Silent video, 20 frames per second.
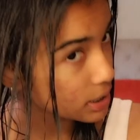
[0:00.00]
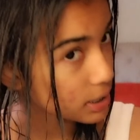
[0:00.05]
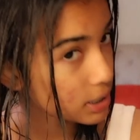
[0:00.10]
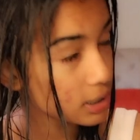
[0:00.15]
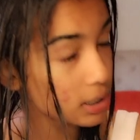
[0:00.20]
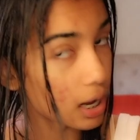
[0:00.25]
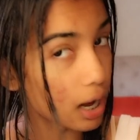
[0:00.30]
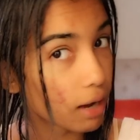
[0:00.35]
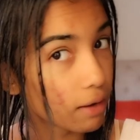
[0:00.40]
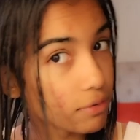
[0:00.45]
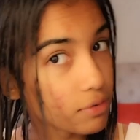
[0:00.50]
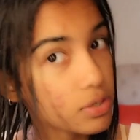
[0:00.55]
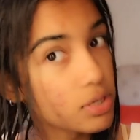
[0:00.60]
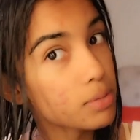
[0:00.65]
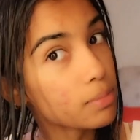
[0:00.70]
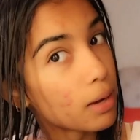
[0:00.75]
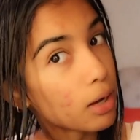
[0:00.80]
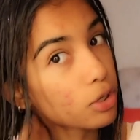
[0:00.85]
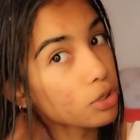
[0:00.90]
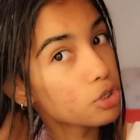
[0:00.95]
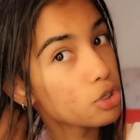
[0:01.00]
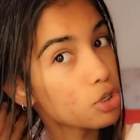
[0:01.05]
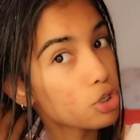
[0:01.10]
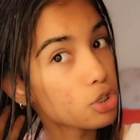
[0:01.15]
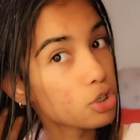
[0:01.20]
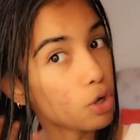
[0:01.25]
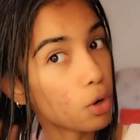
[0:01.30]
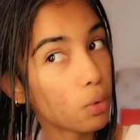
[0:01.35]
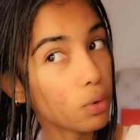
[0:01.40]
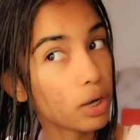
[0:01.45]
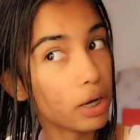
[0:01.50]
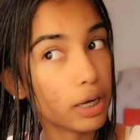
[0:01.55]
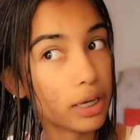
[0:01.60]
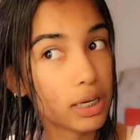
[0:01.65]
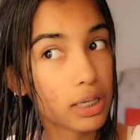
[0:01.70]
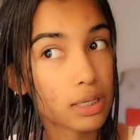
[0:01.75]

stuff smells so good.